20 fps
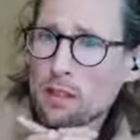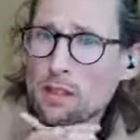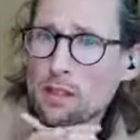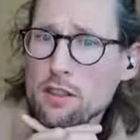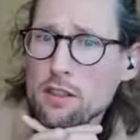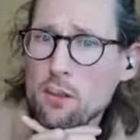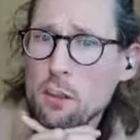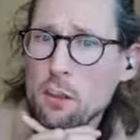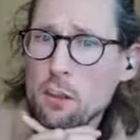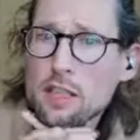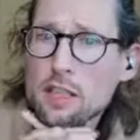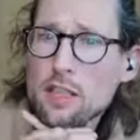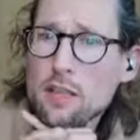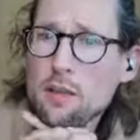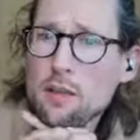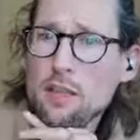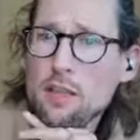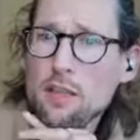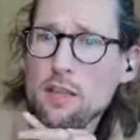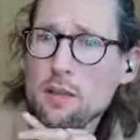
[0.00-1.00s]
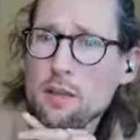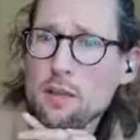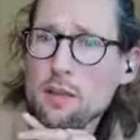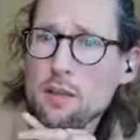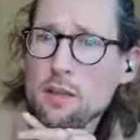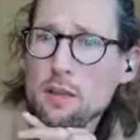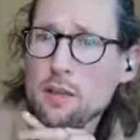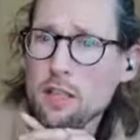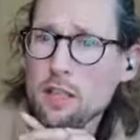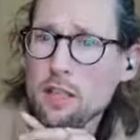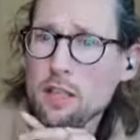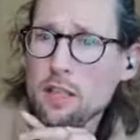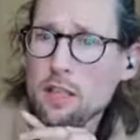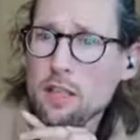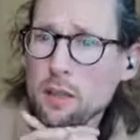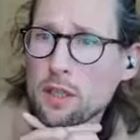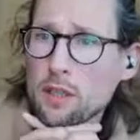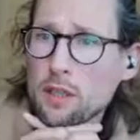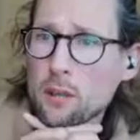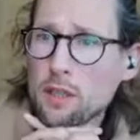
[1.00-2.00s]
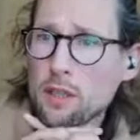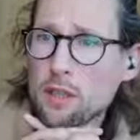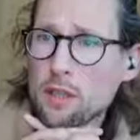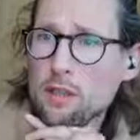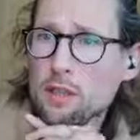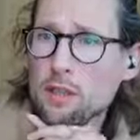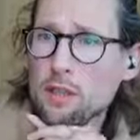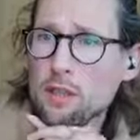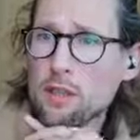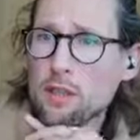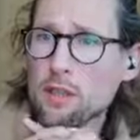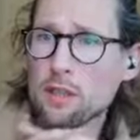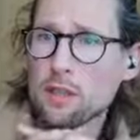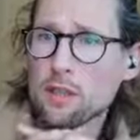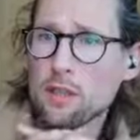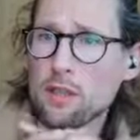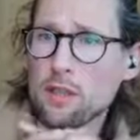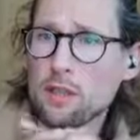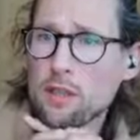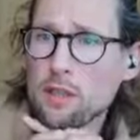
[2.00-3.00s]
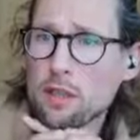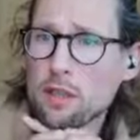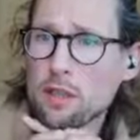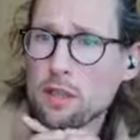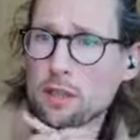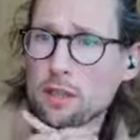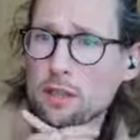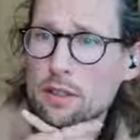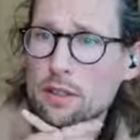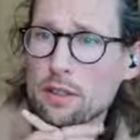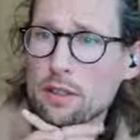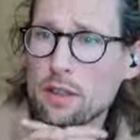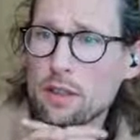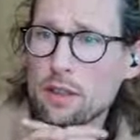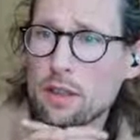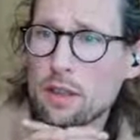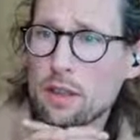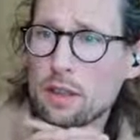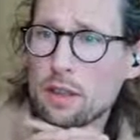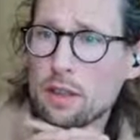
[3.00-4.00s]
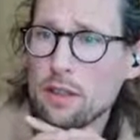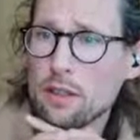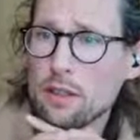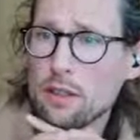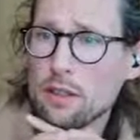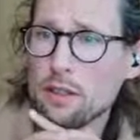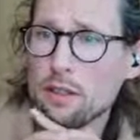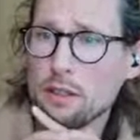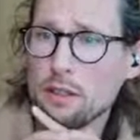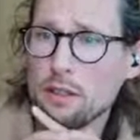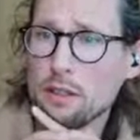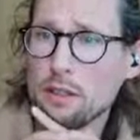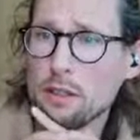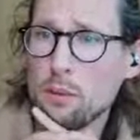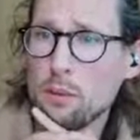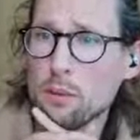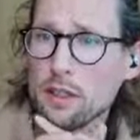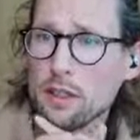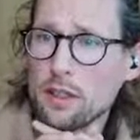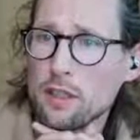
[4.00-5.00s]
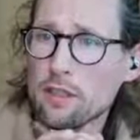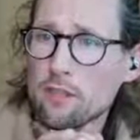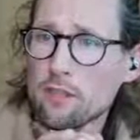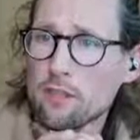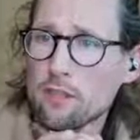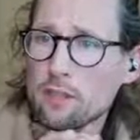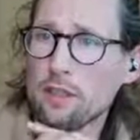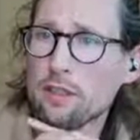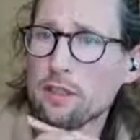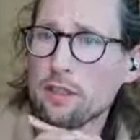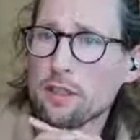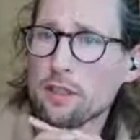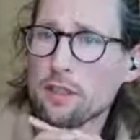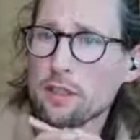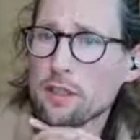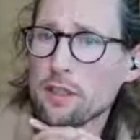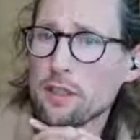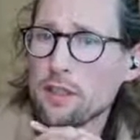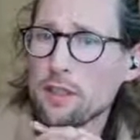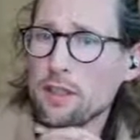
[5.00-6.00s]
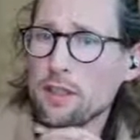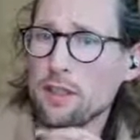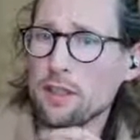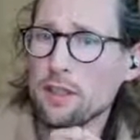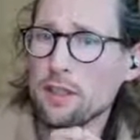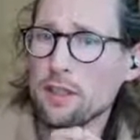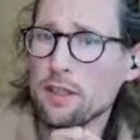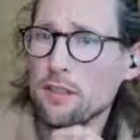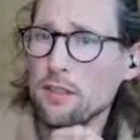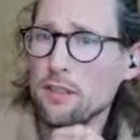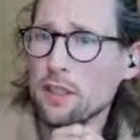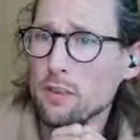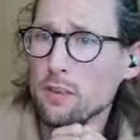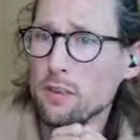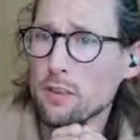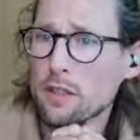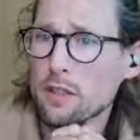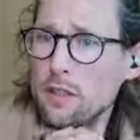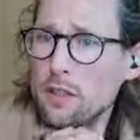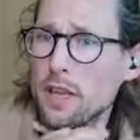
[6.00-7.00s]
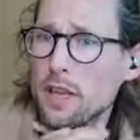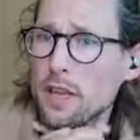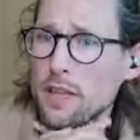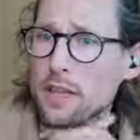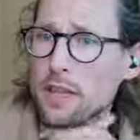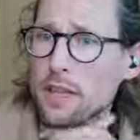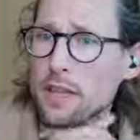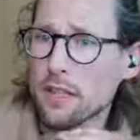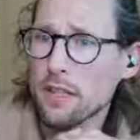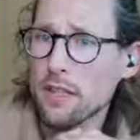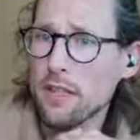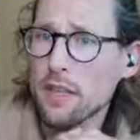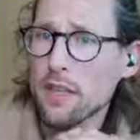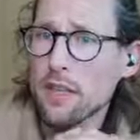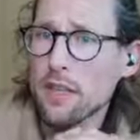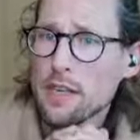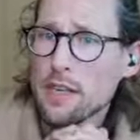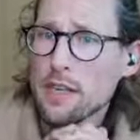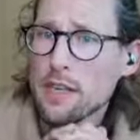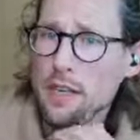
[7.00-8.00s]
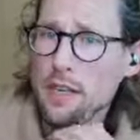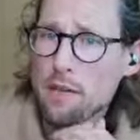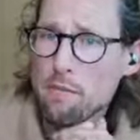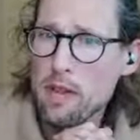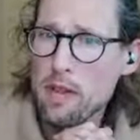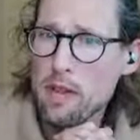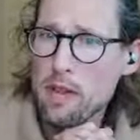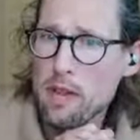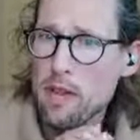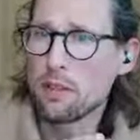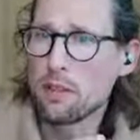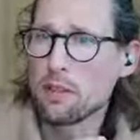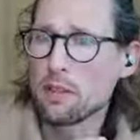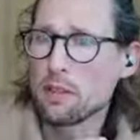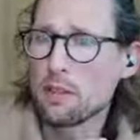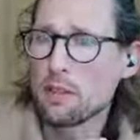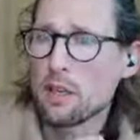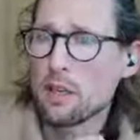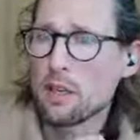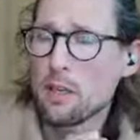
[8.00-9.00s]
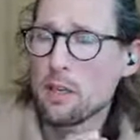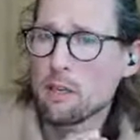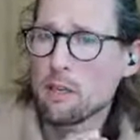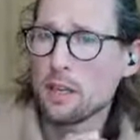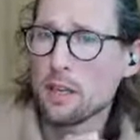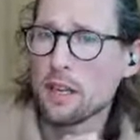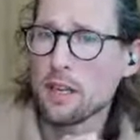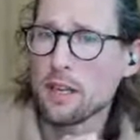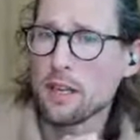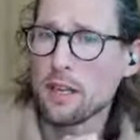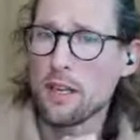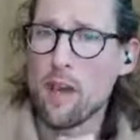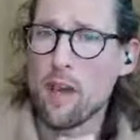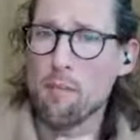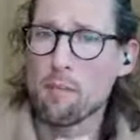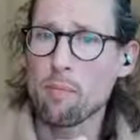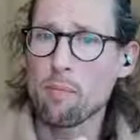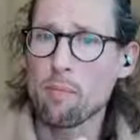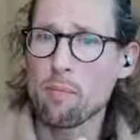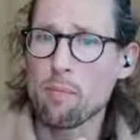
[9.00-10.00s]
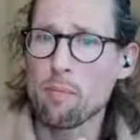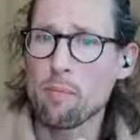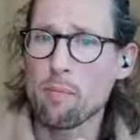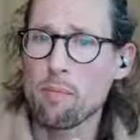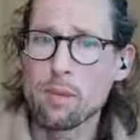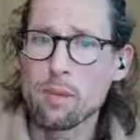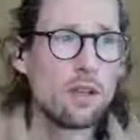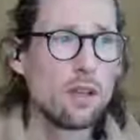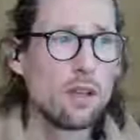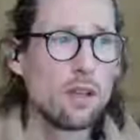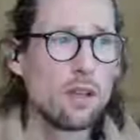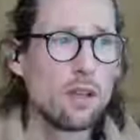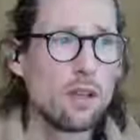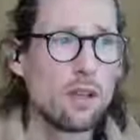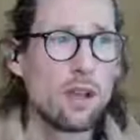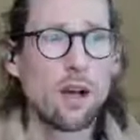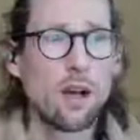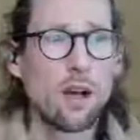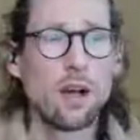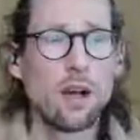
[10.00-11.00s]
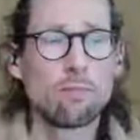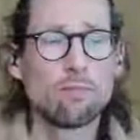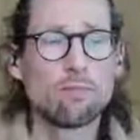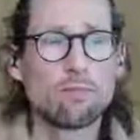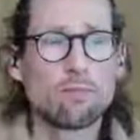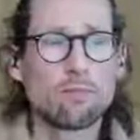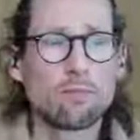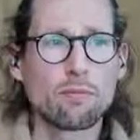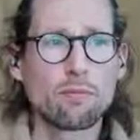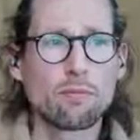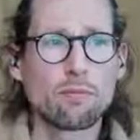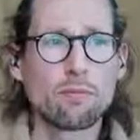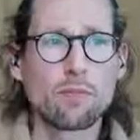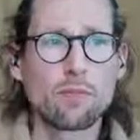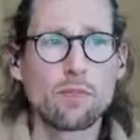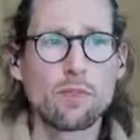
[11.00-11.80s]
so there's one team that we're currently working with. They're in London. They work in the financial sector, and I think what's nice about teams like them, um,